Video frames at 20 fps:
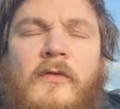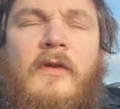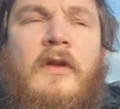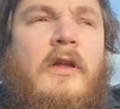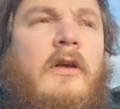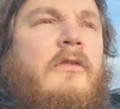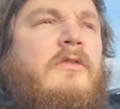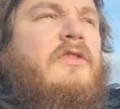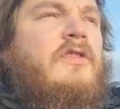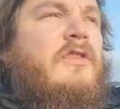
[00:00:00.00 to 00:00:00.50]
you
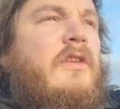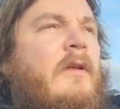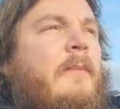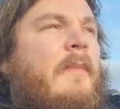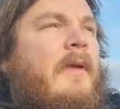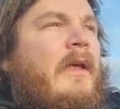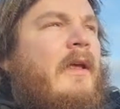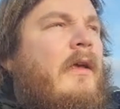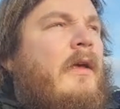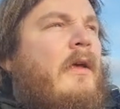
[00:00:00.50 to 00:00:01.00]
know, just a
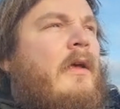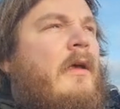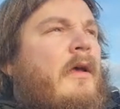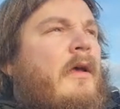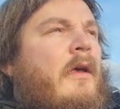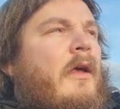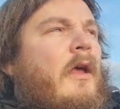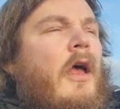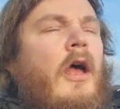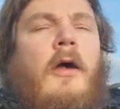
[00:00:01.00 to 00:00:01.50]
bit
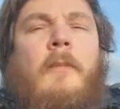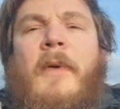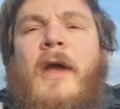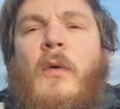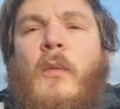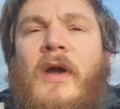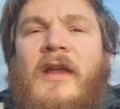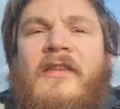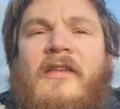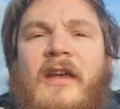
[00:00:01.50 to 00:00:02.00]
uh, better
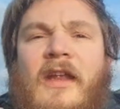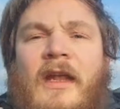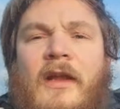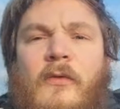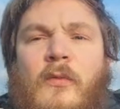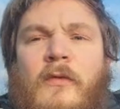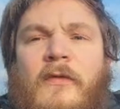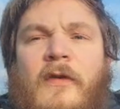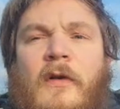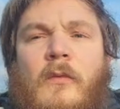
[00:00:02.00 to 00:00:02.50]
way to
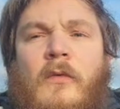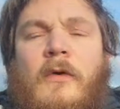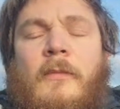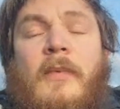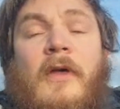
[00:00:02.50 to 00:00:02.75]
connect with anyone.